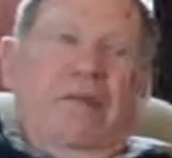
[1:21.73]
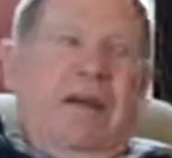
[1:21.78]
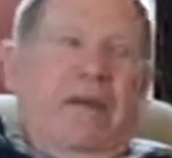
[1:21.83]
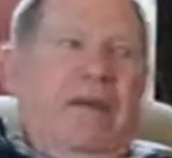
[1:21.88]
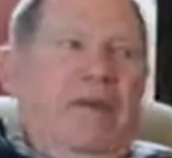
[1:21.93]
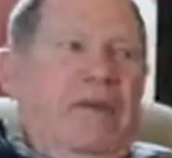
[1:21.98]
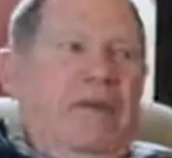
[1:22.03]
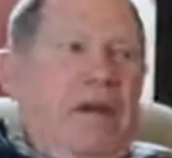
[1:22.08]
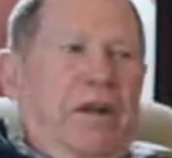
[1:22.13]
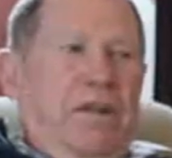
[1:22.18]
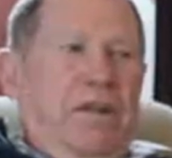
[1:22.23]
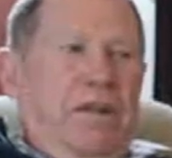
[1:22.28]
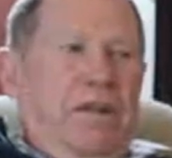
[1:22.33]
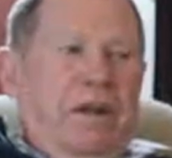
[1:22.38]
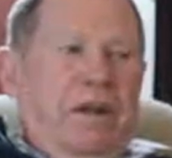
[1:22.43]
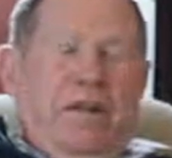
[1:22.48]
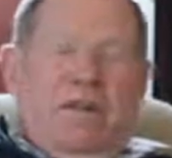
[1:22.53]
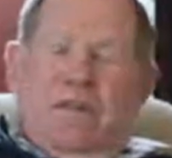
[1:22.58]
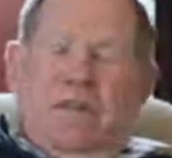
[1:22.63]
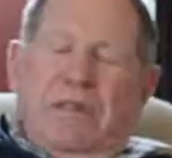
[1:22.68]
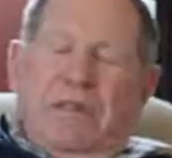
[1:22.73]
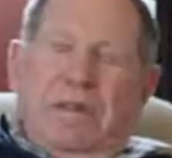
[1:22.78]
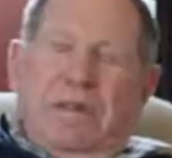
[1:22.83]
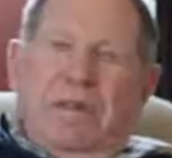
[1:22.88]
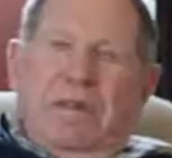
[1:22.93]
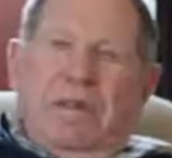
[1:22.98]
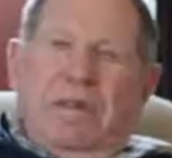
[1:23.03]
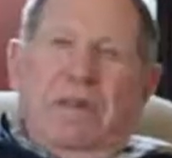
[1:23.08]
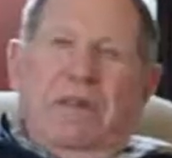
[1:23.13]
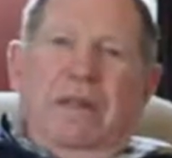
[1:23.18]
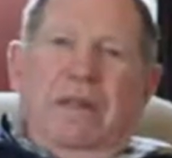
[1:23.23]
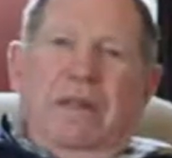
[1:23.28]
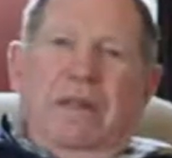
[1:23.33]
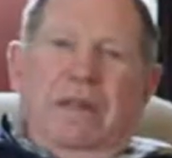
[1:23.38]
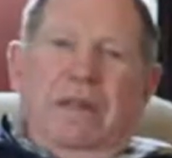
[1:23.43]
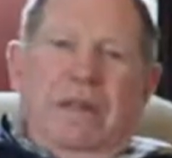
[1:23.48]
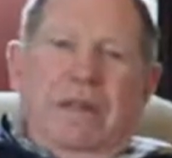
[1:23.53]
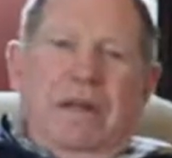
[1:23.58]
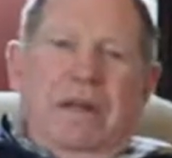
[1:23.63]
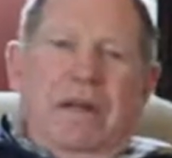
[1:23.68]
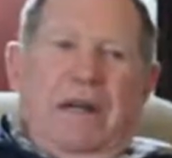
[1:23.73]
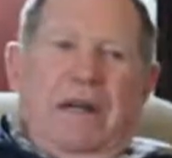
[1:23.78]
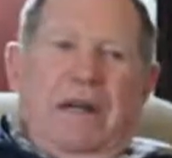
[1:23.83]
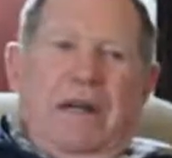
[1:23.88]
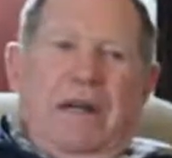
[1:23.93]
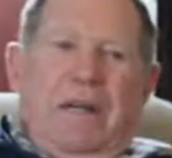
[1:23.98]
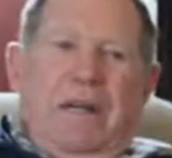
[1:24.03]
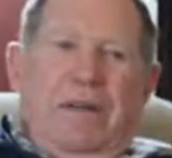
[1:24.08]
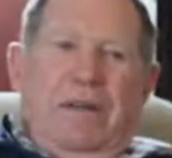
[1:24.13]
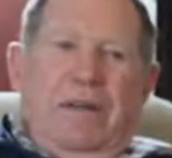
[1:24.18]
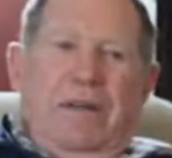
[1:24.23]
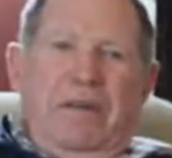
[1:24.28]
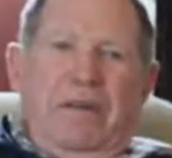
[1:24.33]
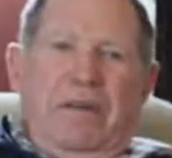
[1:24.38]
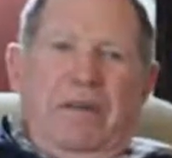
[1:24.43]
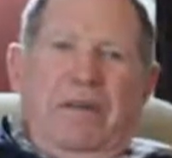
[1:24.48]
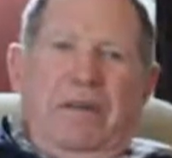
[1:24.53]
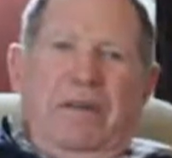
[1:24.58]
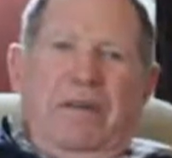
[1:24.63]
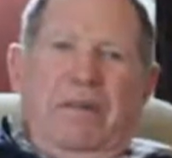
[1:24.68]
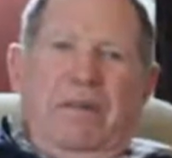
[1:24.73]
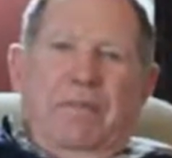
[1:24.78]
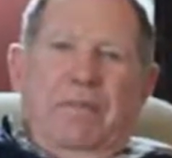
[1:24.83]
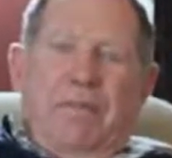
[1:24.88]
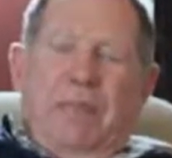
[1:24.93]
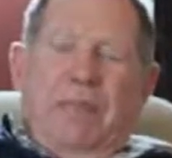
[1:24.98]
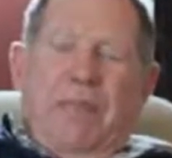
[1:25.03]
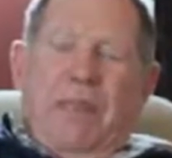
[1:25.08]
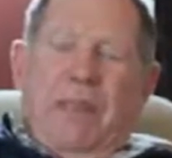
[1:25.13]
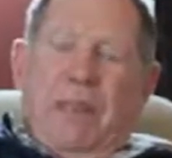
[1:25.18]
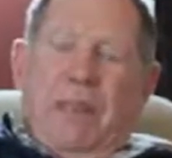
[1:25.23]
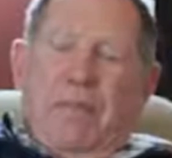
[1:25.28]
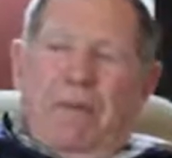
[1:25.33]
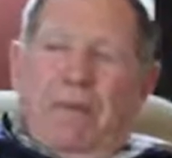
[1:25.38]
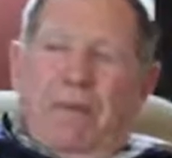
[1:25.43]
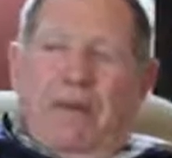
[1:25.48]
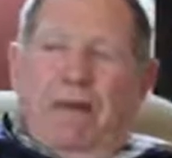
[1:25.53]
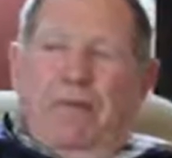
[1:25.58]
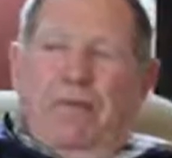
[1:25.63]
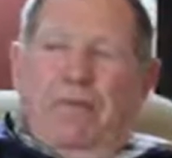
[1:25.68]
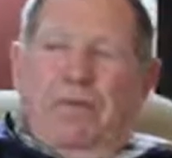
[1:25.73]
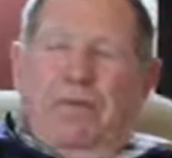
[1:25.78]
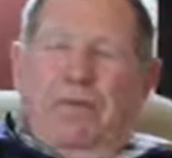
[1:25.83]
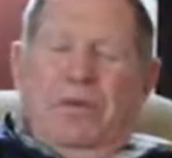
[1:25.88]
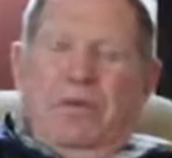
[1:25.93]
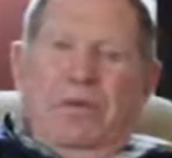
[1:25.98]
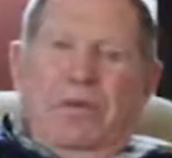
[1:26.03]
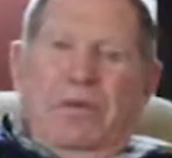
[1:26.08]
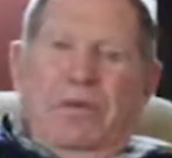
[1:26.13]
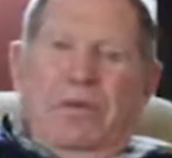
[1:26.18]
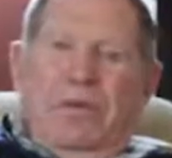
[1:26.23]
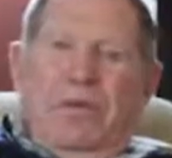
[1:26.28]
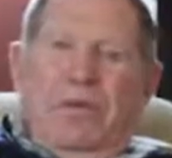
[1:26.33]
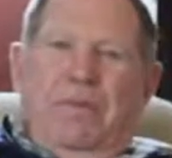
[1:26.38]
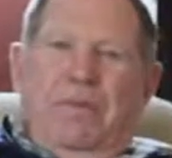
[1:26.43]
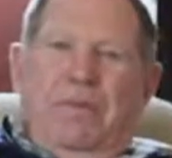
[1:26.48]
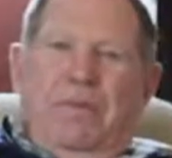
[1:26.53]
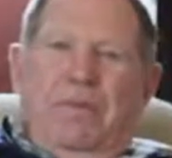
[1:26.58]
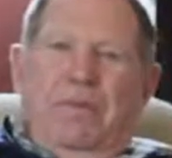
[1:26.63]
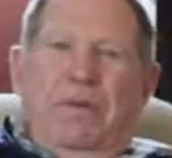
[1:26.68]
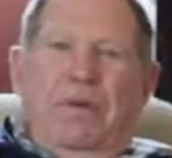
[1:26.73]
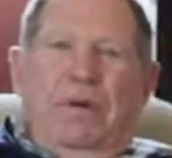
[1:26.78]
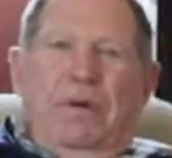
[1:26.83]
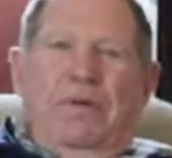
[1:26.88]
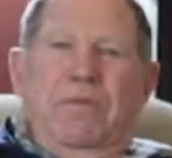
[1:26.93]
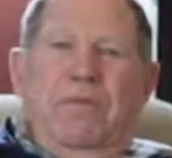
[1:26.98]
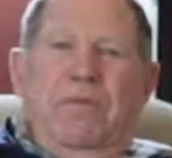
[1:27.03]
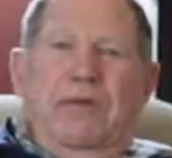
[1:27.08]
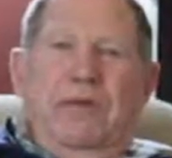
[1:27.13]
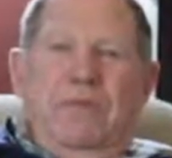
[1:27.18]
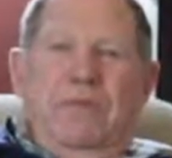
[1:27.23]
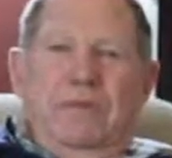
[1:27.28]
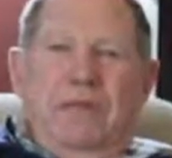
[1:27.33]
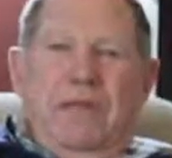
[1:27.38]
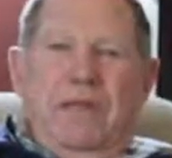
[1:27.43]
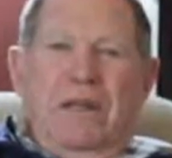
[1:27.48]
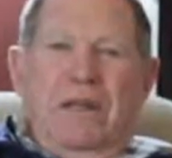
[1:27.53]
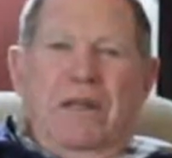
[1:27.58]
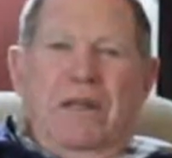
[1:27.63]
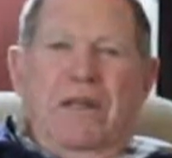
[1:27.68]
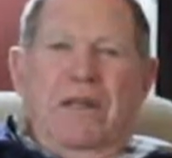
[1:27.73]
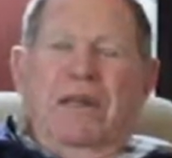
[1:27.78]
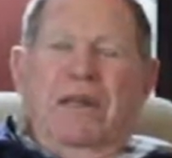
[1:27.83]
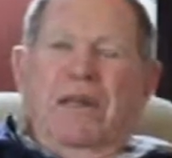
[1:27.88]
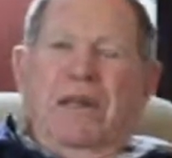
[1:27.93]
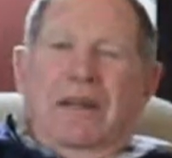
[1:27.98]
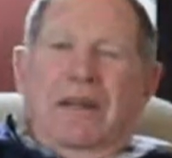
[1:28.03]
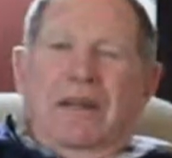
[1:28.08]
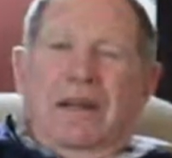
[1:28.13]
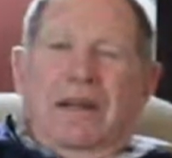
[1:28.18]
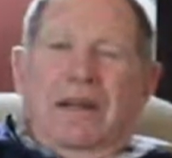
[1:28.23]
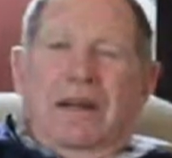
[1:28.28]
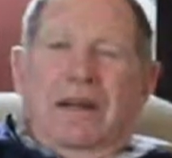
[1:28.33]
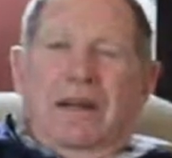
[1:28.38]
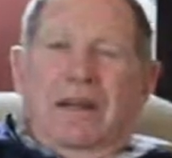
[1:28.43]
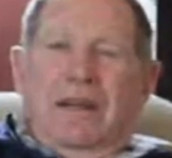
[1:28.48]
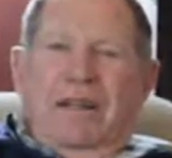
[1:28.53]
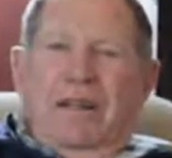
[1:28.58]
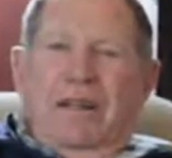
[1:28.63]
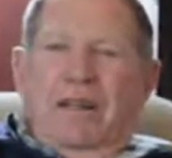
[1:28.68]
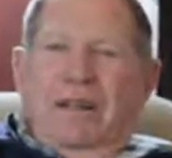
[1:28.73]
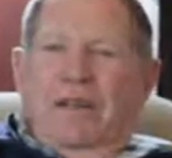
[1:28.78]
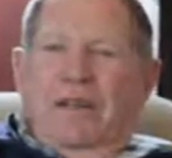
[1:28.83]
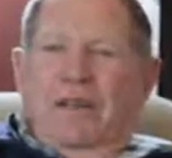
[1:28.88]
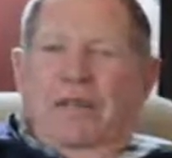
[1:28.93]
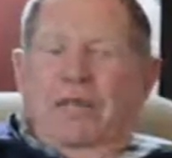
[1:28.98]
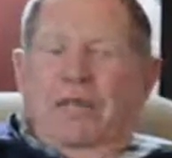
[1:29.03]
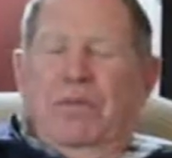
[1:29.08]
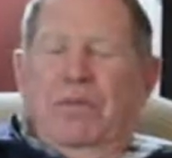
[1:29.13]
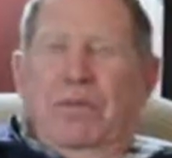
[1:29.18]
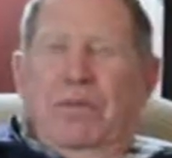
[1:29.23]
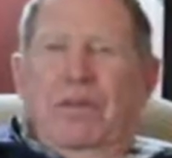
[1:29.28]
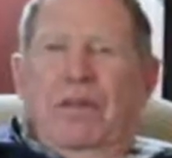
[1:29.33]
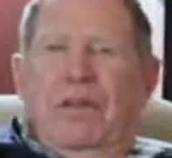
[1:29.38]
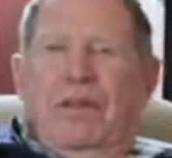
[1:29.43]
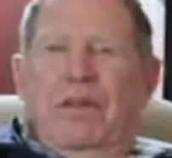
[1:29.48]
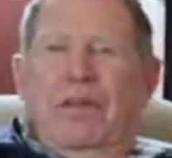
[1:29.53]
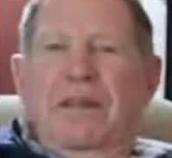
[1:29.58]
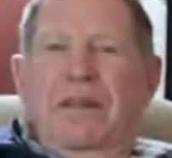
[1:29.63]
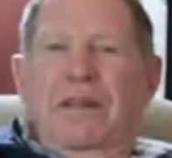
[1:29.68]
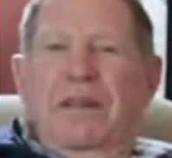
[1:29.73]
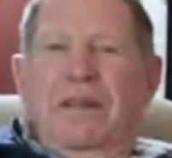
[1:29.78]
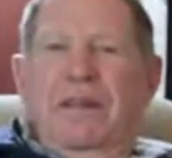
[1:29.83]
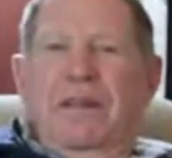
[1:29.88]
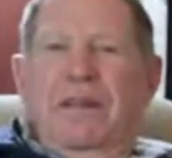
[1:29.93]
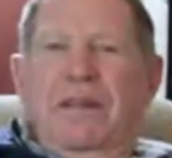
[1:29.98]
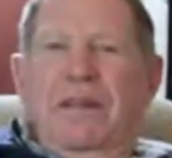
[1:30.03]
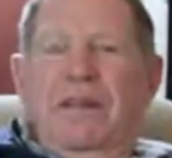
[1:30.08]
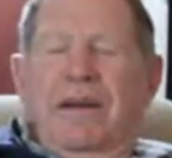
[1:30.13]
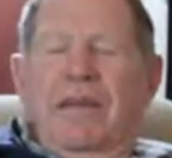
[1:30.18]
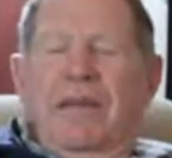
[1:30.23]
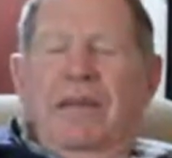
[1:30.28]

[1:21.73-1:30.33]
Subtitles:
My grandfather started building this in 1913, but unfortunately before it finished in 1914 the